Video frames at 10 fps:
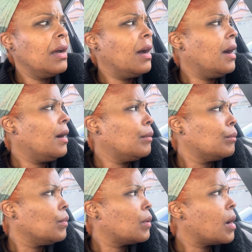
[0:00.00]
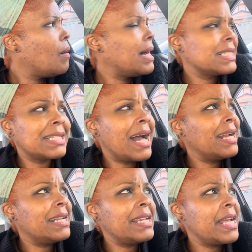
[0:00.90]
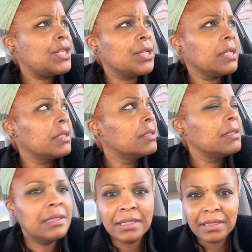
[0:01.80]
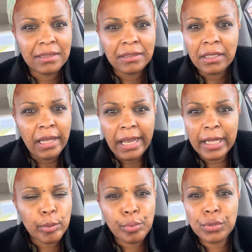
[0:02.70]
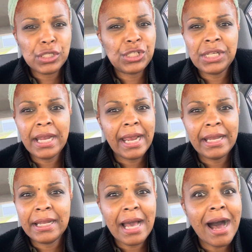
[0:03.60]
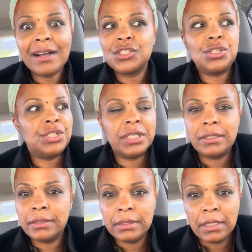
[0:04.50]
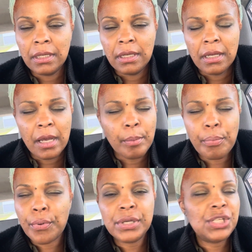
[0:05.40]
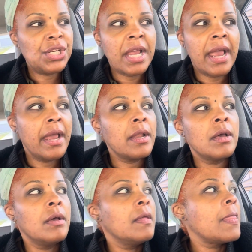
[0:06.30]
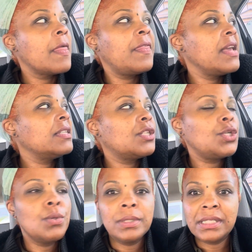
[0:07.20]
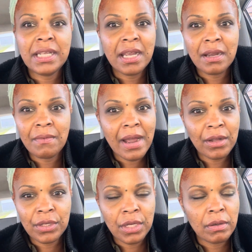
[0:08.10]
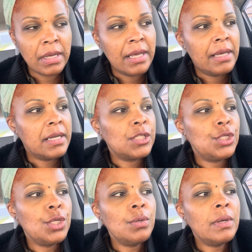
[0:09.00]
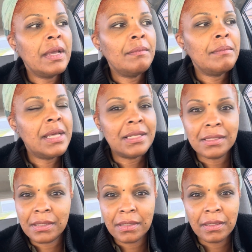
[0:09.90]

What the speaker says: Go outside in nature and appreciate oxygen. Appreciate the things that you are seeing around you, because you can miss